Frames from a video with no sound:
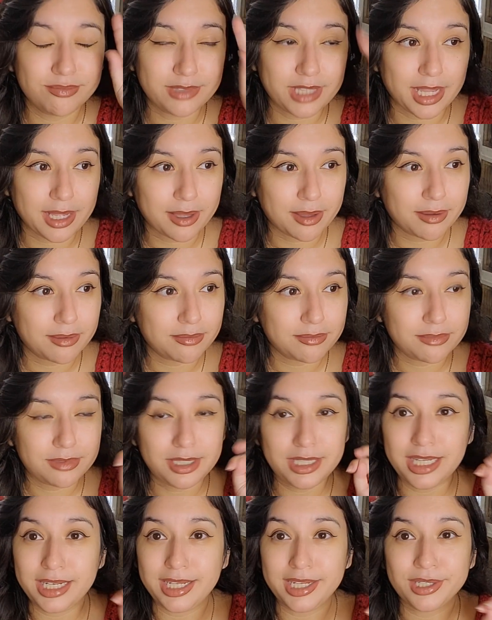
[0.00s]
like,
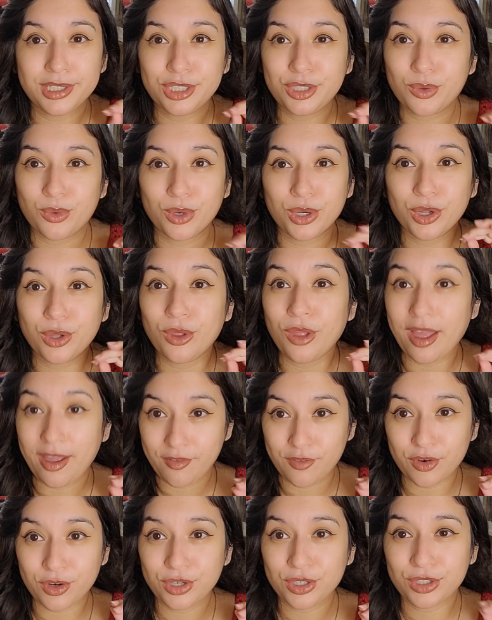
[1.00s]
knitting tutorial
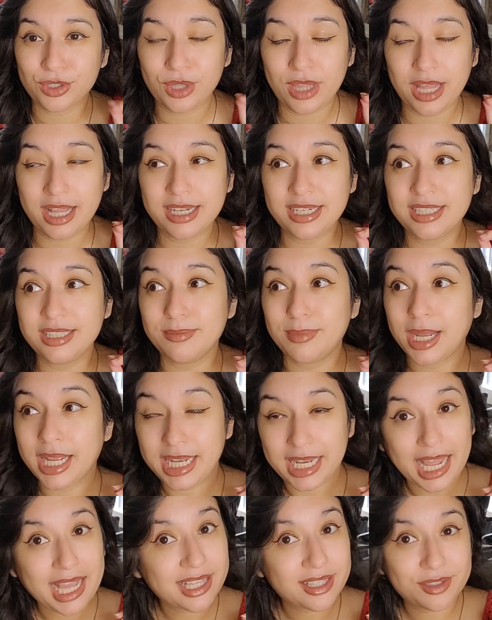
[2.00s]
ever. So that is my
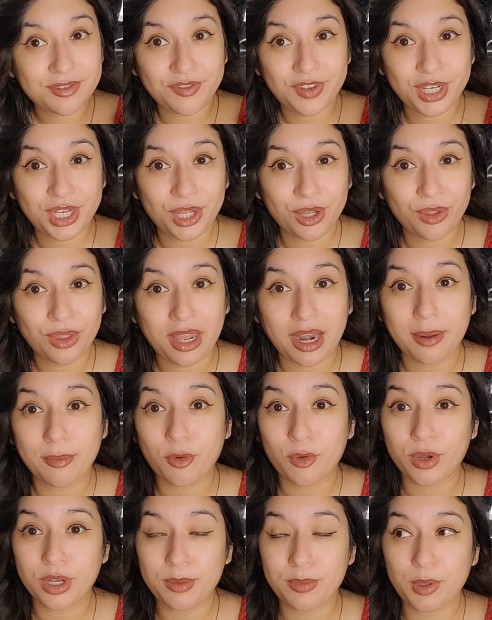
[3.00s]
next video that
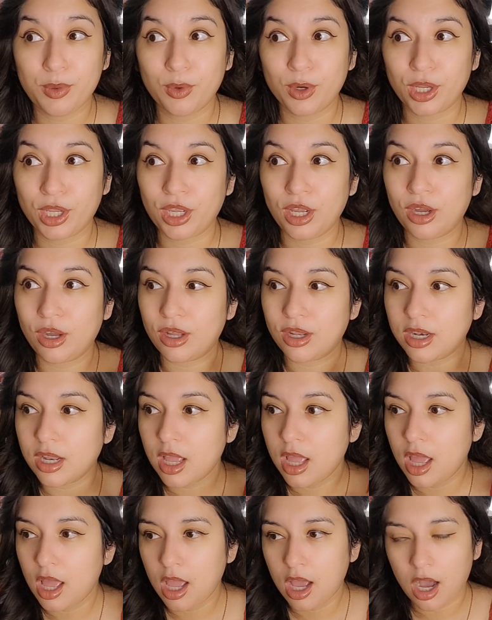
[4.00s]
I'm going to be working on.
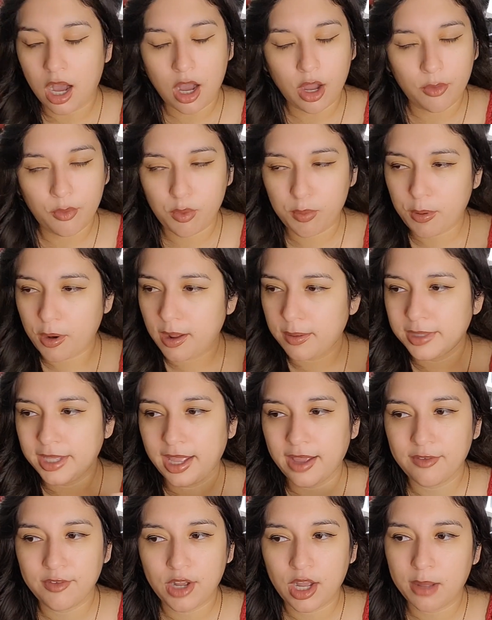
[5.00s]
I will
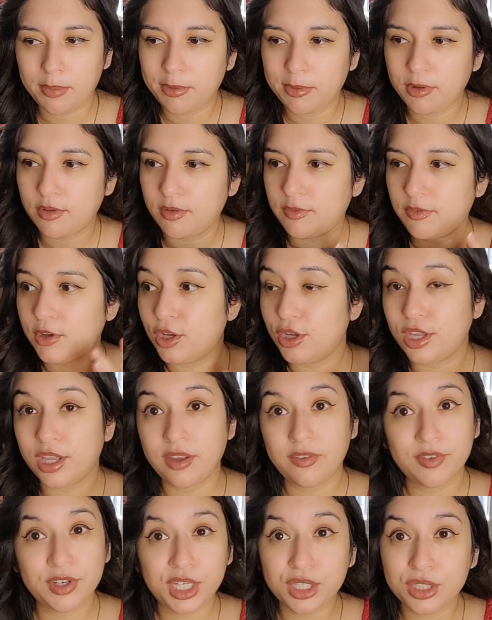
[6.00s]
probably have a couple of
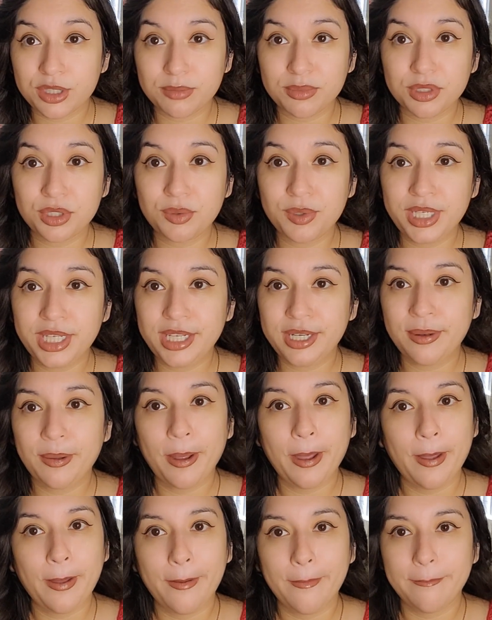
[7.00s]
cooking videos in between
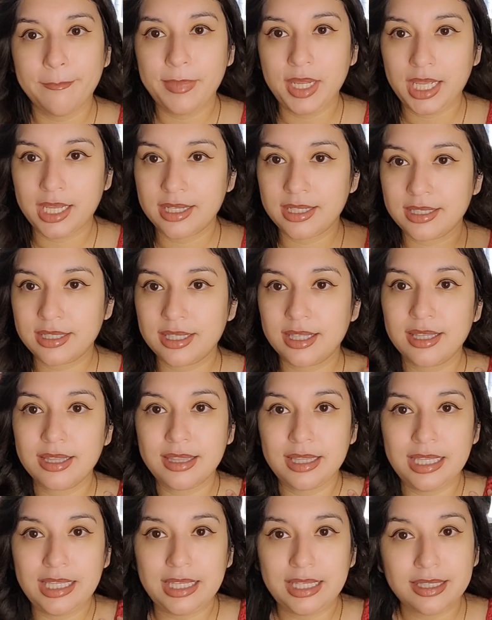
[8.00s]
because
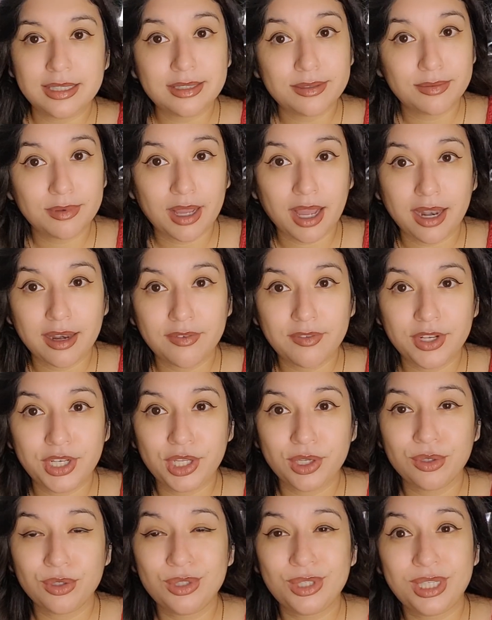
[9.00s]
these kind of
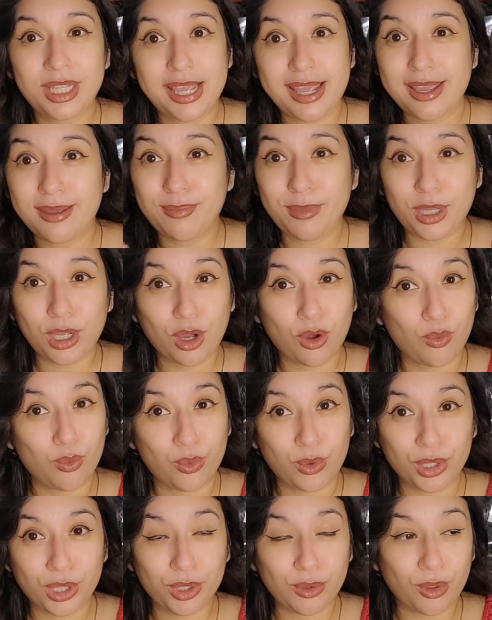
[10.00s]
videos take me a
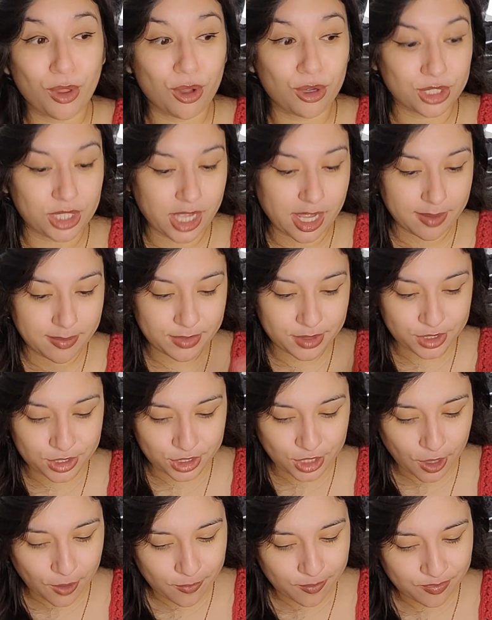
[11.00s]
really long time.
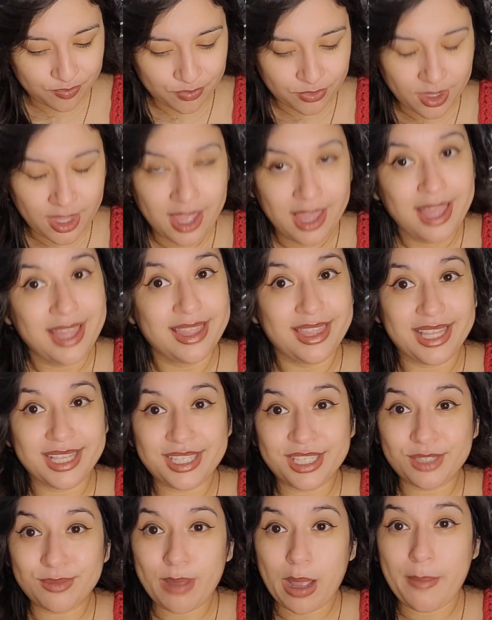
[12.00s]
So
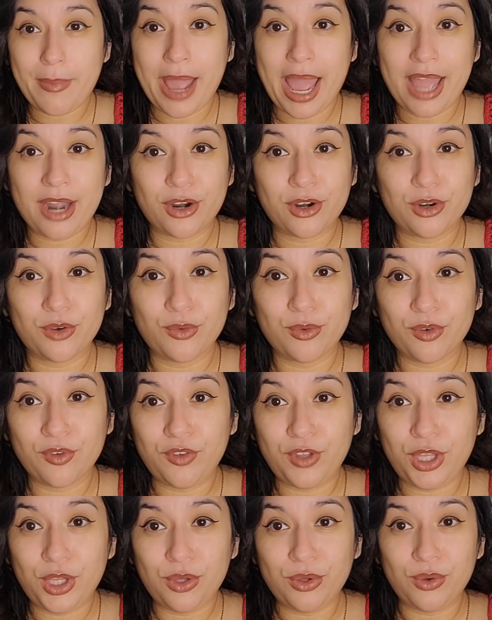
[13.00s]
this is my pattern
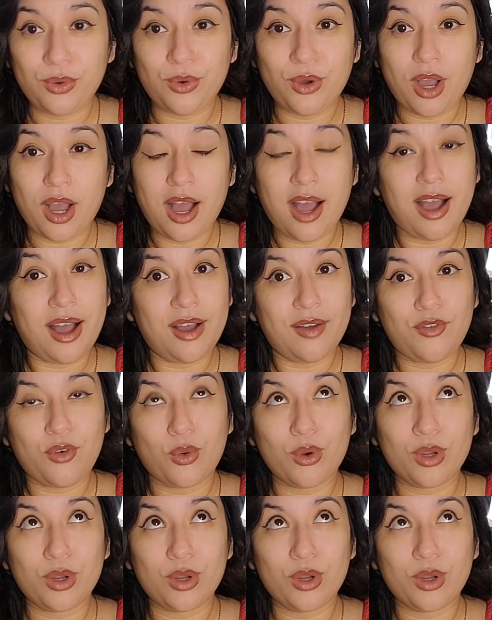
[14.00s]
review of,